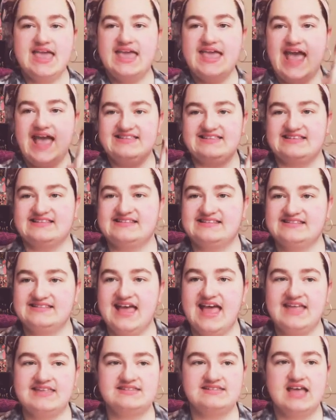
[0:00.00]
He has a
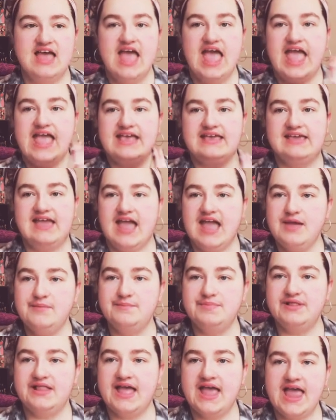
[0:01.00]
set, a
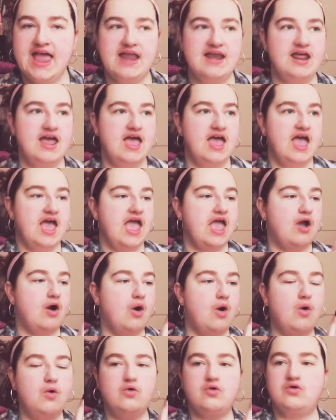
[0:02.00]
game plan, a
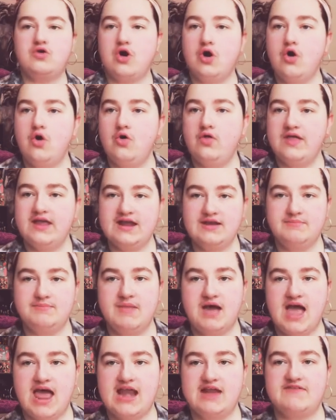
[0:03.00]
whole goal in
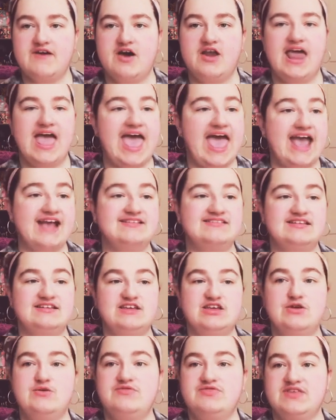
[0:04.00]
mind of how to
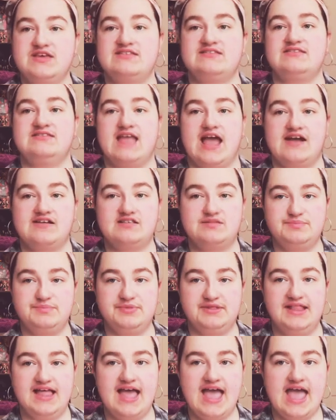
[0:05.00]
execute this next
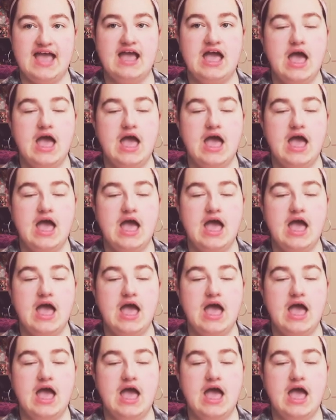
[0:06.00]
play,